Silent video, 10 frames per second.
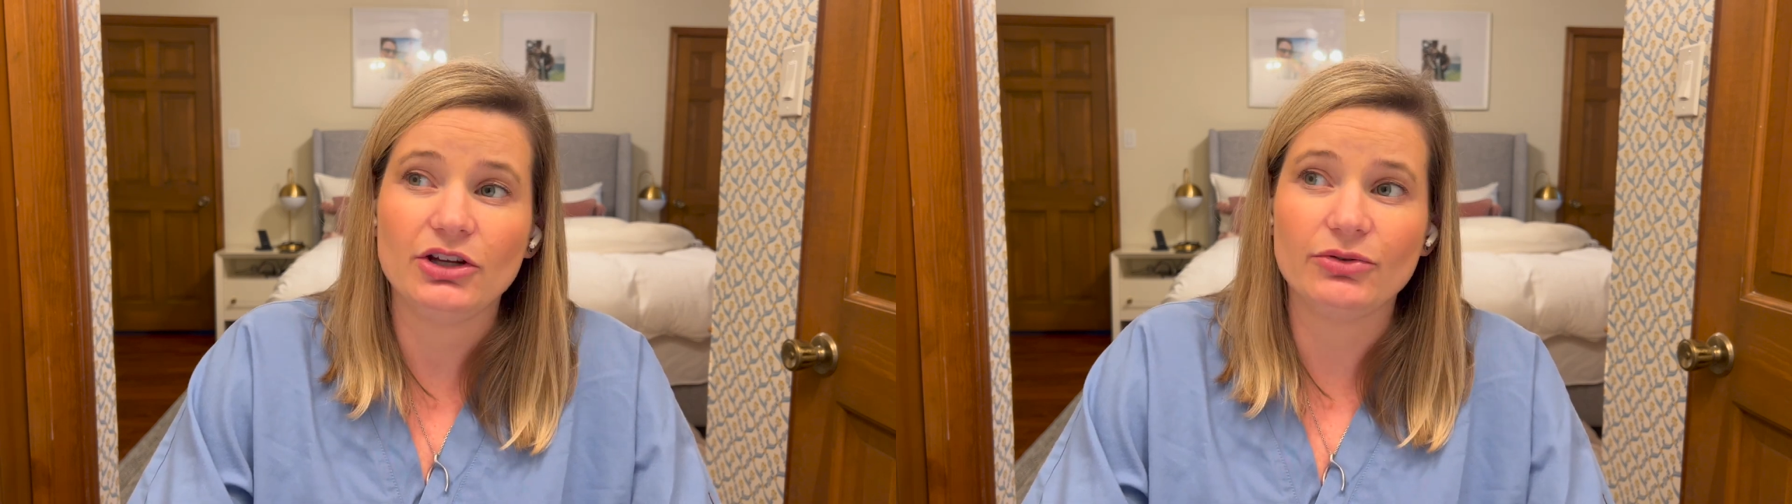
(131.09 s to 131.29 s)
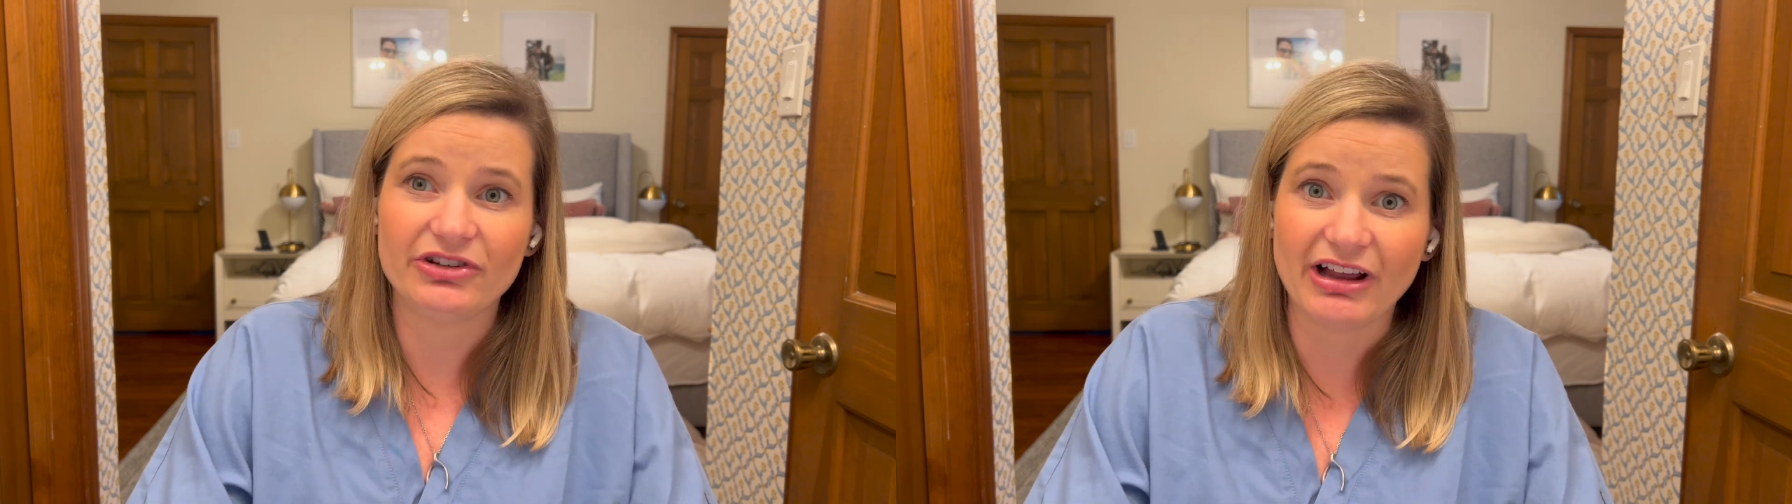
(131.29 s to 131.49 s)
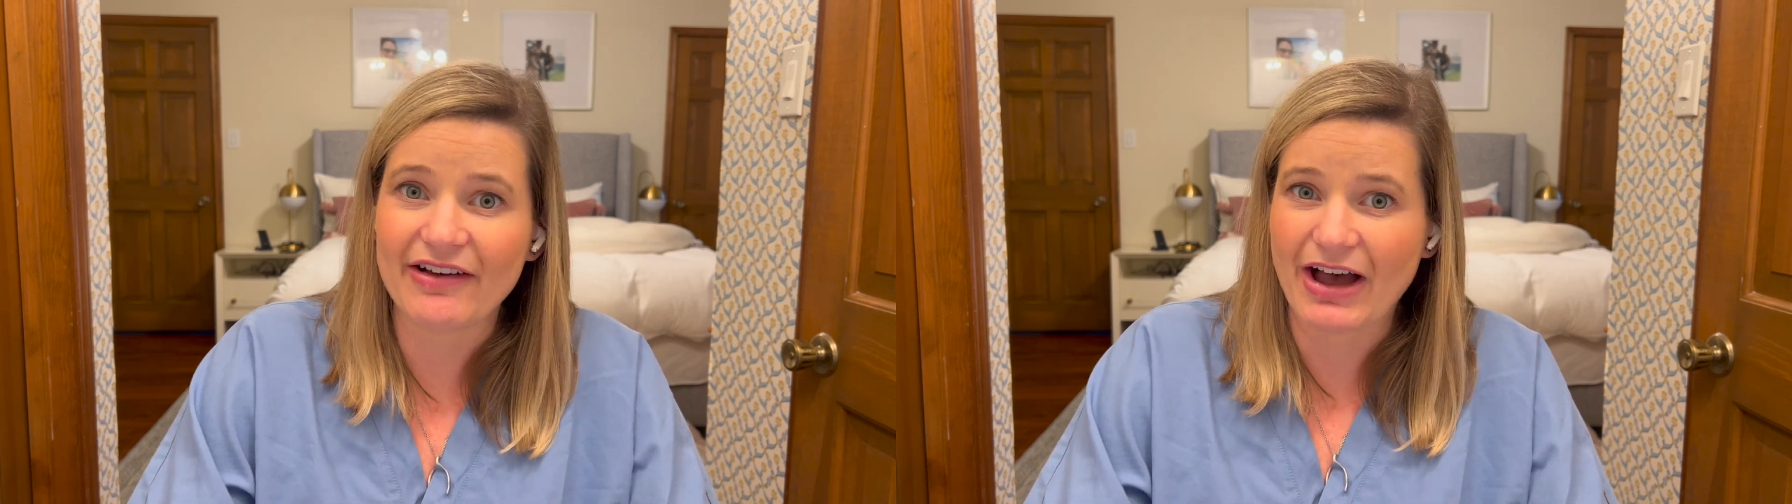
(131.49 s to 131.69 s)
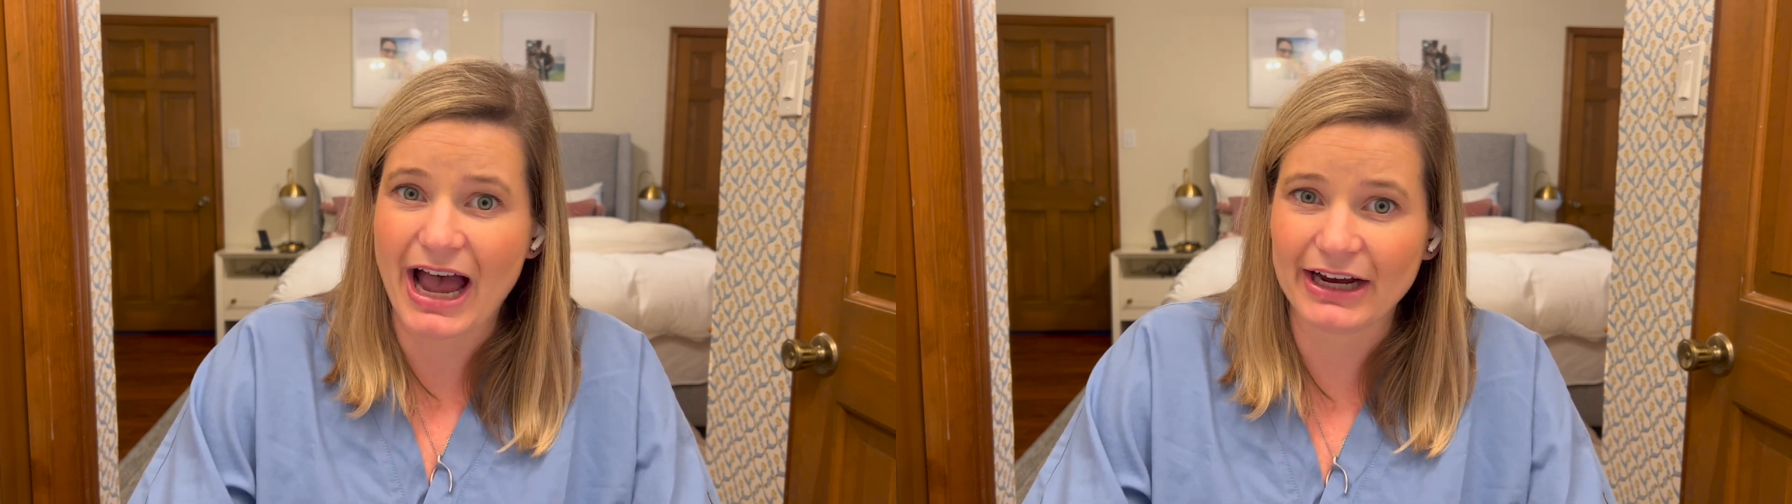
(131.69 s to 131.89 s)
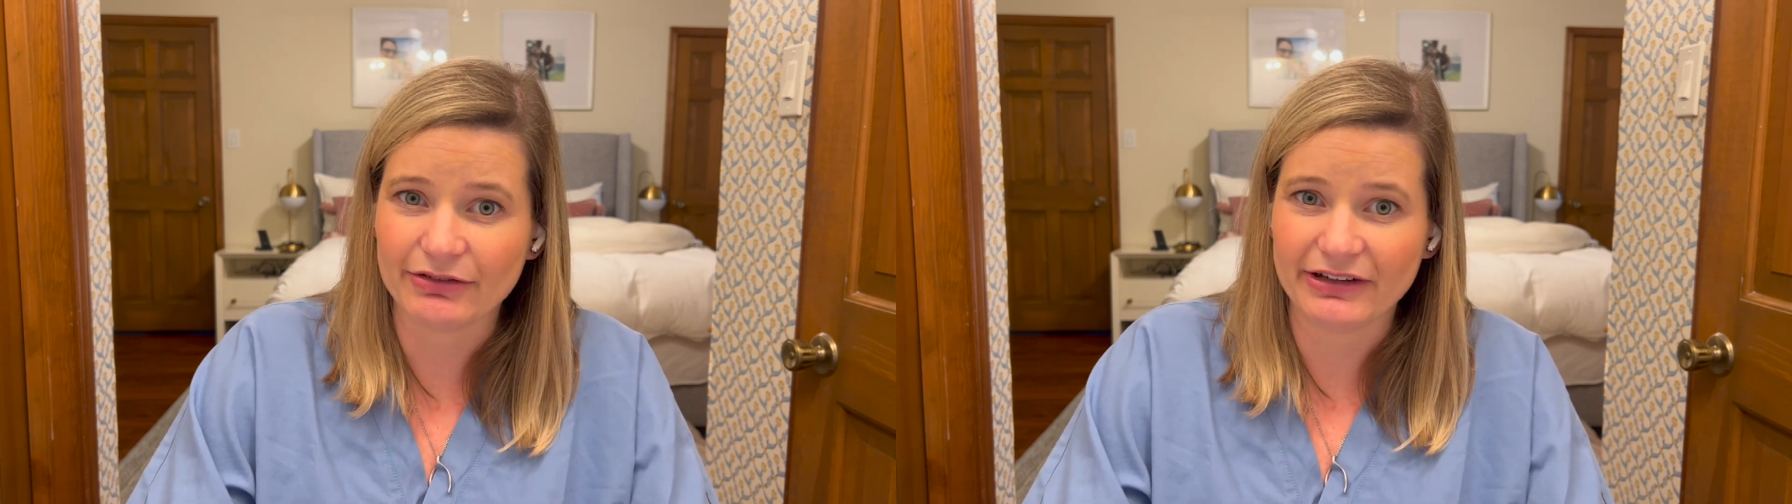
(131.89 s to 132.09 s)
you still have a
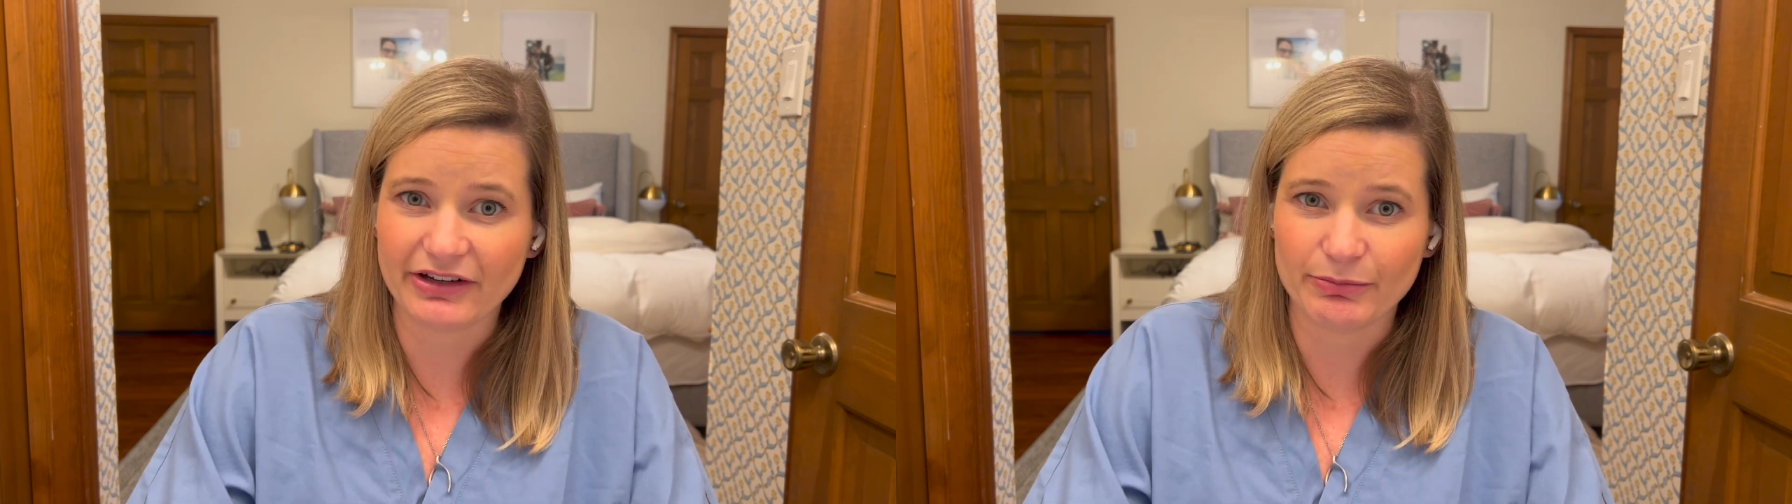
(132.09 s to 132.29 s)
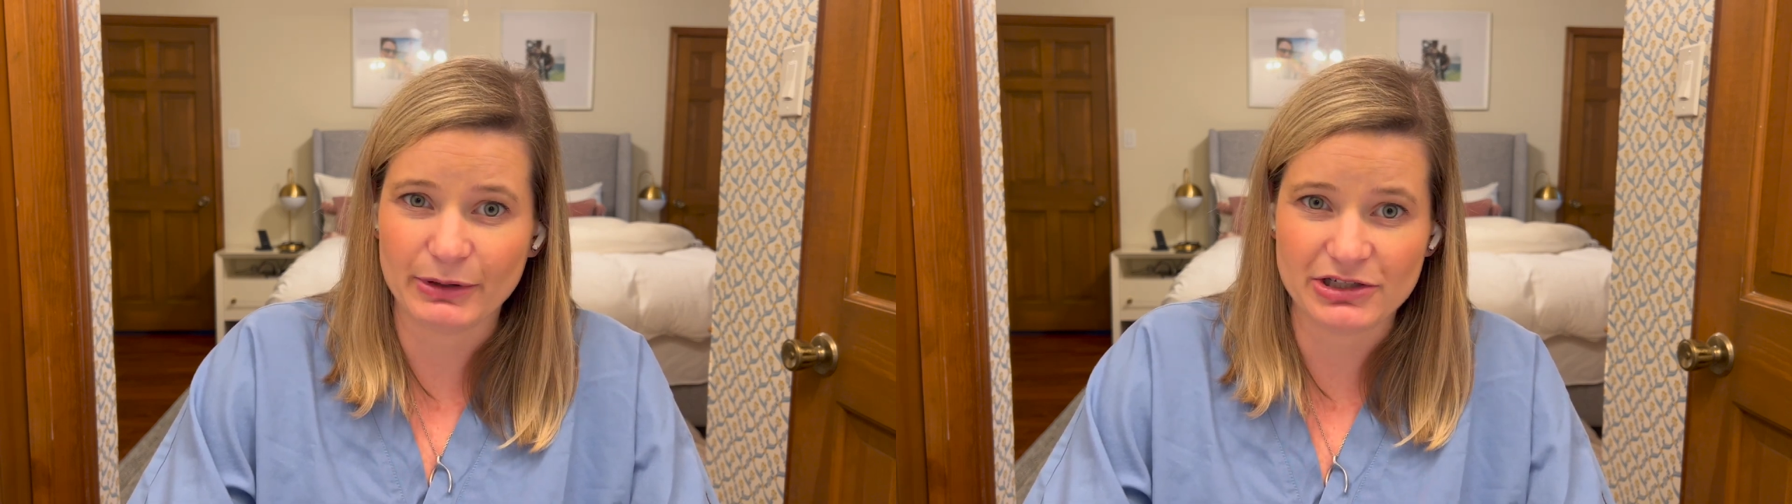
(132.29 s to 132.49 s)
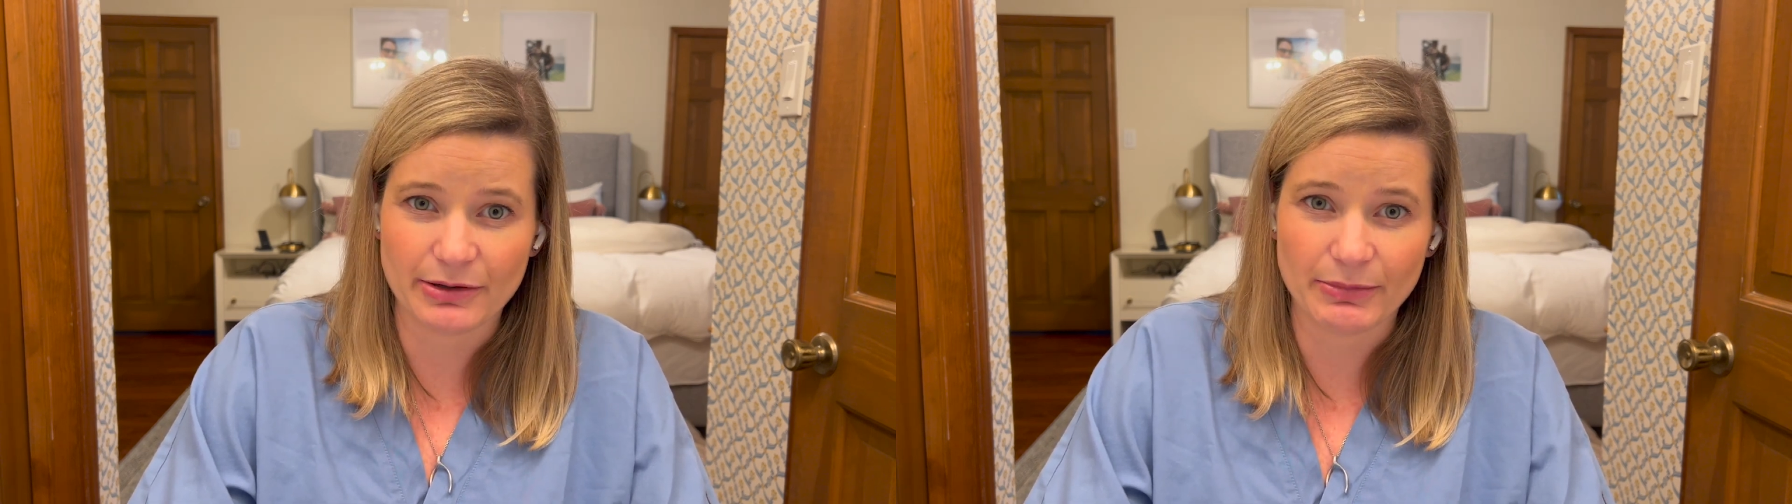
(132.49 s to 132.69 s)
higher risk of preterm